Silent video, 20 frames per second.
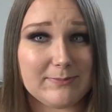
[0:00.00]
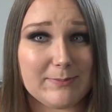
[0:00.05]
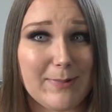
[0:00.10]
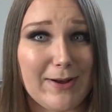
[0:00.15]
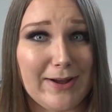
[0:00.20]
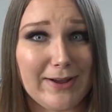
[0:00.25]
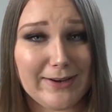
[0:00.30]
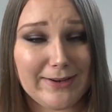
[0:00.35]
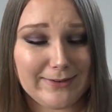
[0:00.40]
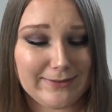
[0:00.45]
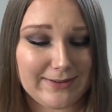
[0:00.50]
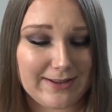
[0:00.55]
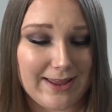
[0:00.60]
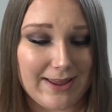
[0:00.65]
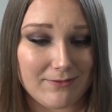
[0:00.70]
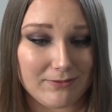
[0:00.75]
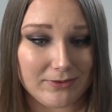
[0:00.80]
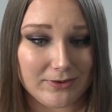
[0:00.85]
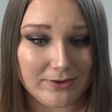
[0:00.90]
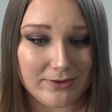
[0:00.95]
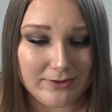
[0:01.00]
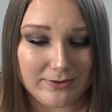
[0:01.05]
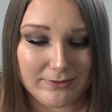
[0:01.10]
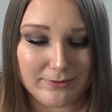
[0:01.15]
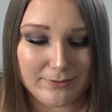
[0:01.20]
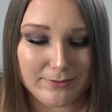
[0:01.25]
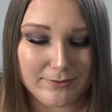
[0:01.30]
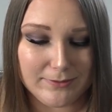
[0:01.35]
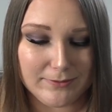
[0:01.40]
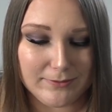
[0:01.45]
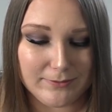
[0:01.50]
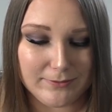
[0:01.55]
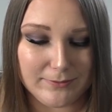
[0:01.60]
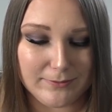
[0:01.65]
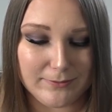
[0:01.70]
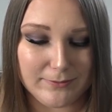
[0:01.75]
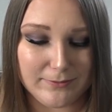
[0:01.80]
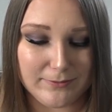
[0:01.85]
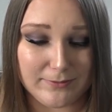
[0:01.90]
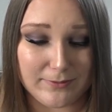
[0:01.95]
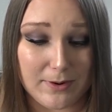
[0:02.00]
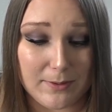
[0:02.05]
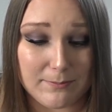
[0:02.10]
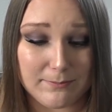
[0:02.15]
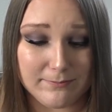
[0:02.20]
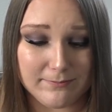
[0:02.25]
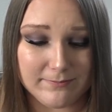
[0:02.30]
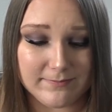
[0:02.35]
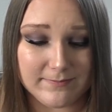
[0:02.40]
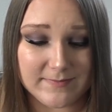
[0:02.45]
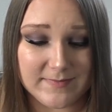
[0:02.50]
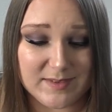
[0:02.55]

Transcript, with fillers: mod ever from